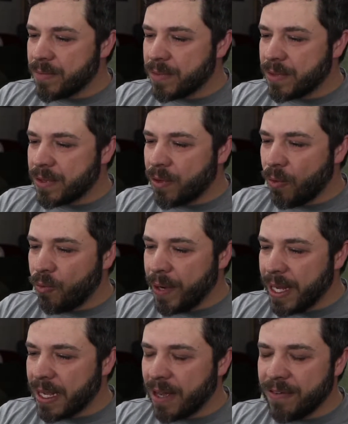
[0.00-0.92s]
the
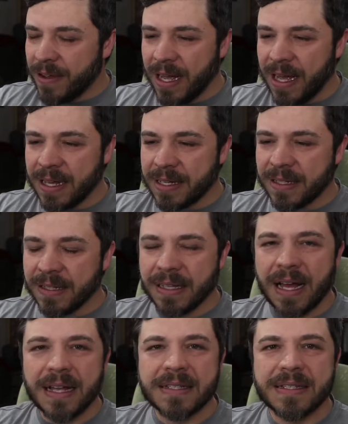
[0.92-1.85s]
week I've had the
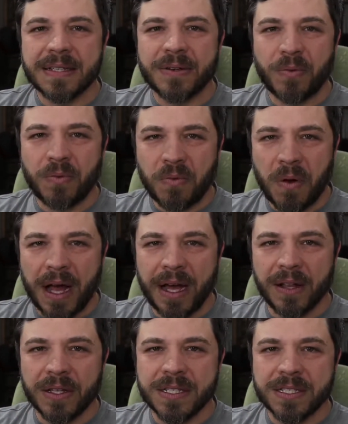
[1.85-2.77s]
last
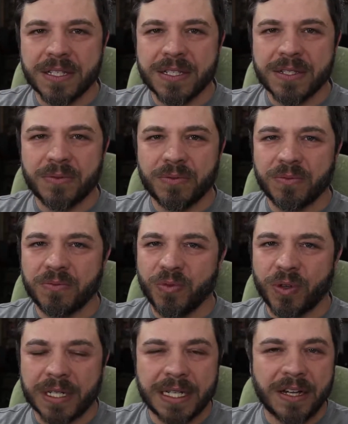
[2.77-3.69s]
while, is just
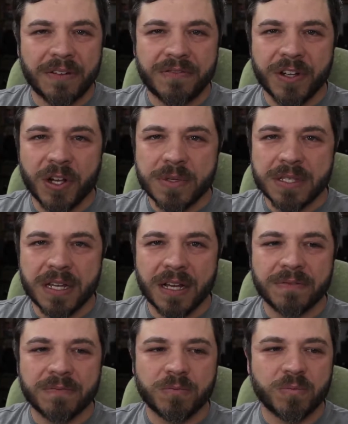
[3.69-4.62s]
working on film stuff,
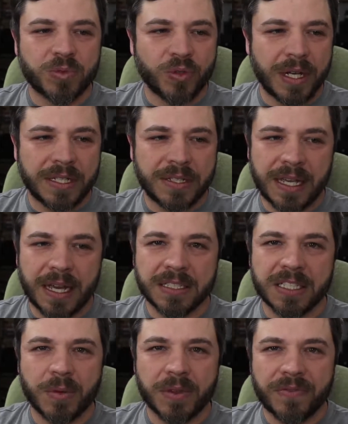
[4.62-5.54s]
trying to catch
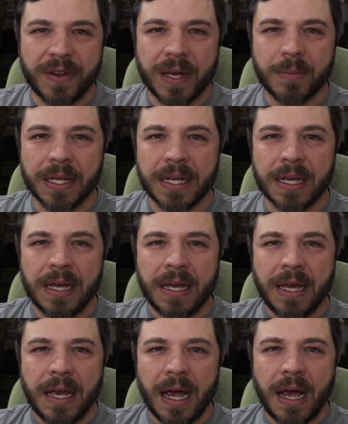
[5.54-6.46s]
up with family.
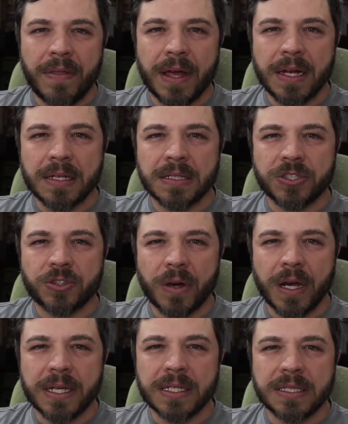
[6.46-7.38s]
and then
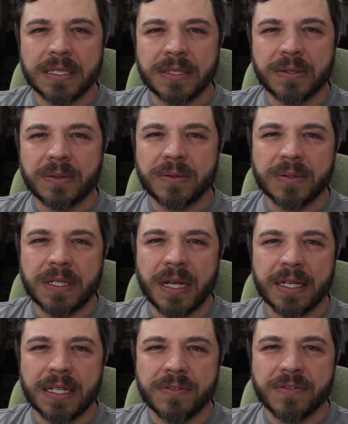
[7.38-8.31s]
trying to
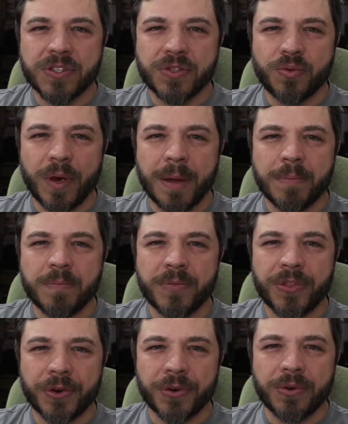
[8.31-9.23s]
kind of swim
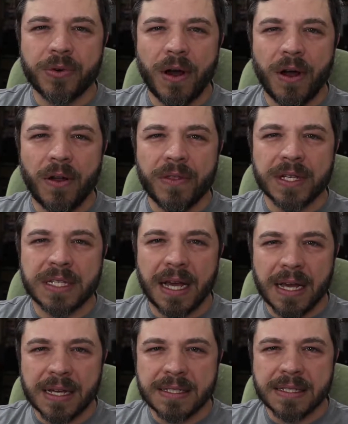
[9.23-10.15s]
through all the
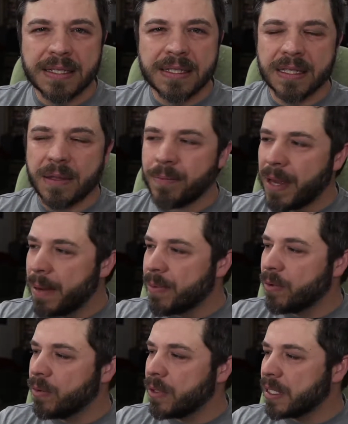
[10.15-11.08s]
taxes and the
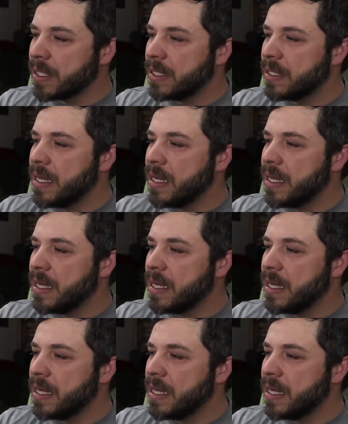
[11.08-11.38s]
paperwork and